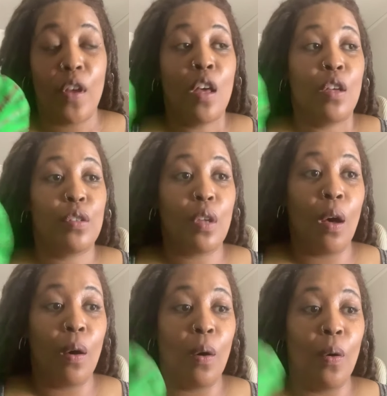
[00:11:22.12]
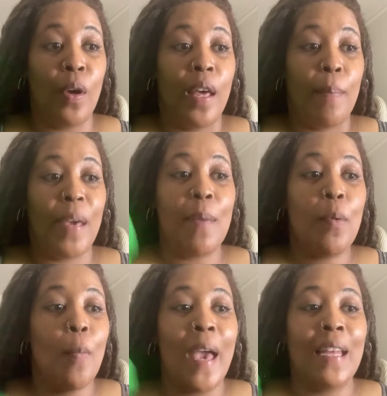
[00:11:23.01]
So
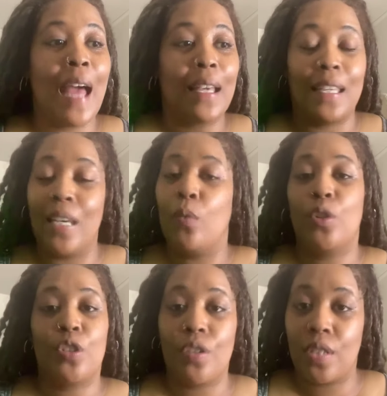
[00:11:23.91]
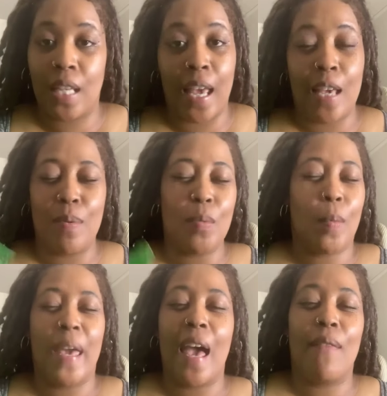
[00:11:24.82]
people may not get what you're saying. People
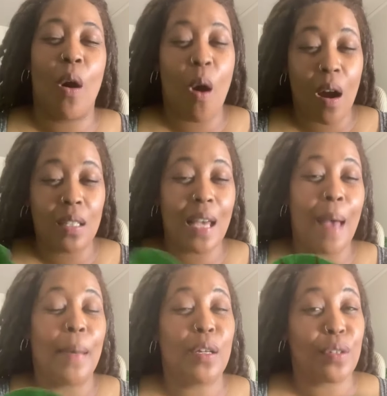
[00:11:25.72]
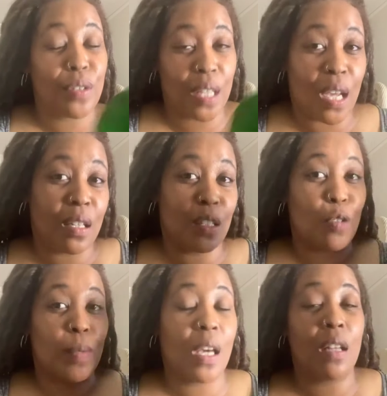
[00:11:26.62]
may have a hard time understanding
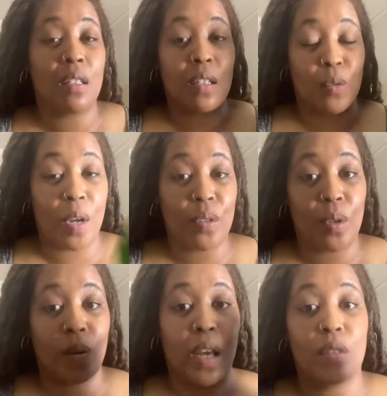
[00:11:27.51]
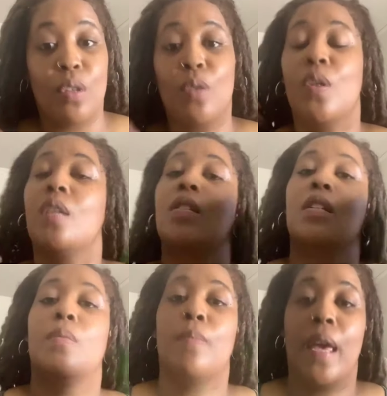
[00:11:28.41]
you because of this retrograde. So you want to
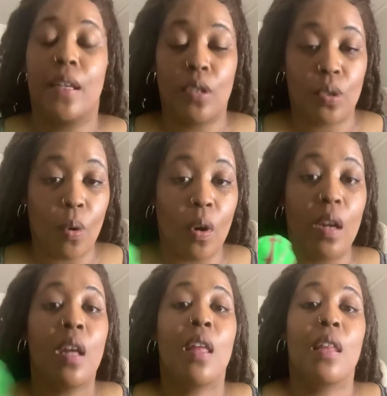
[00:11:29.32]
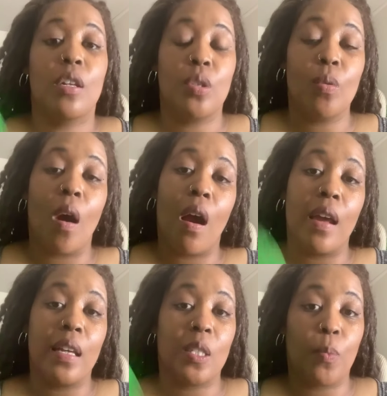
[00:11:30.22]
just make sure that you are
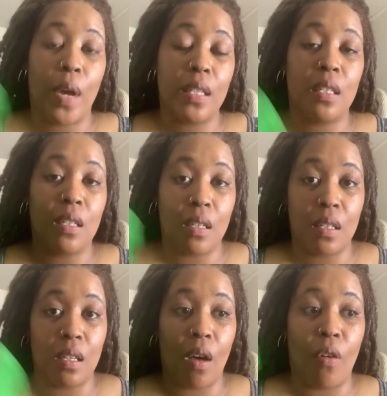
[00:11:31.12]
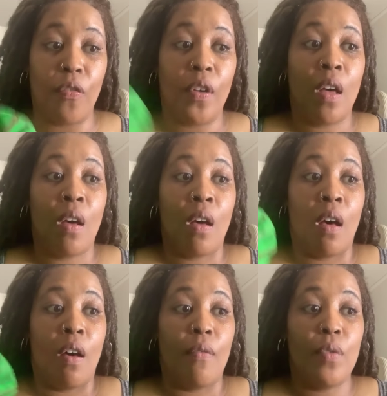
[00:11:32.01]
expressing yourself,
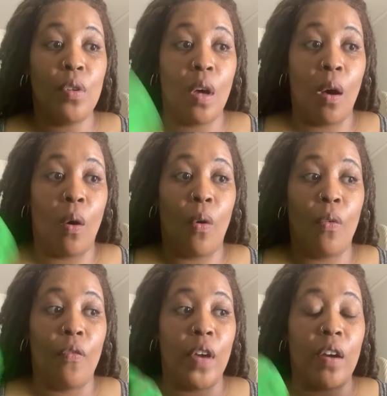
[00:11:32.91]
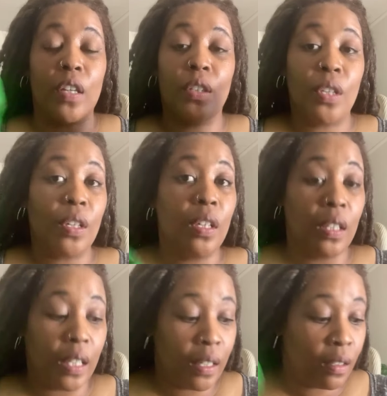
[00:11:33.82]
you know, very thoroughly.